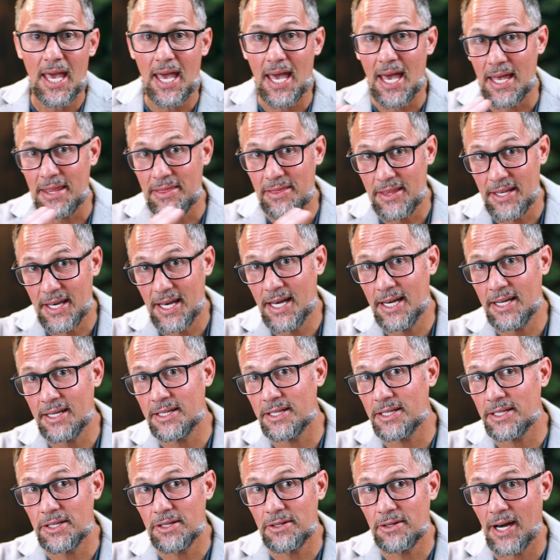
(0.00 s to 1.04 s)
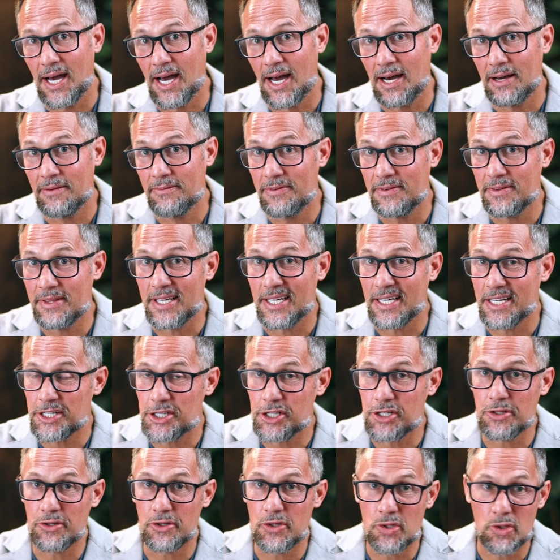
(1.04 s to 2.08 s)
And then you have the
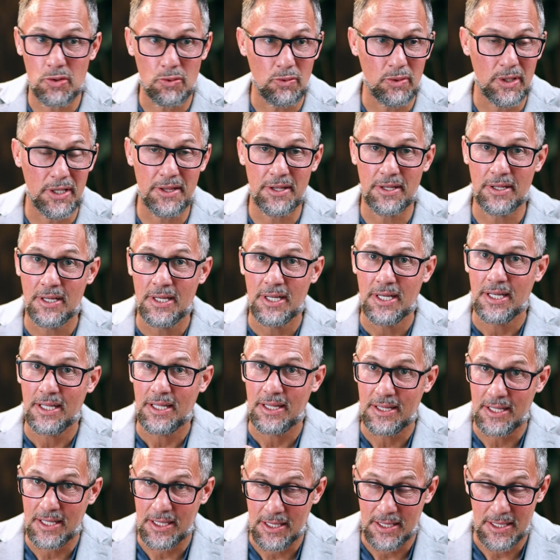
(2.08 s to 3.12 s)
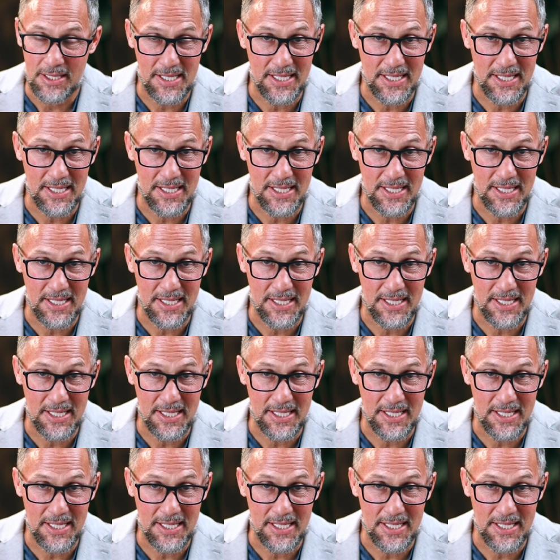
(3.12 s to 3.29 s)
issues with the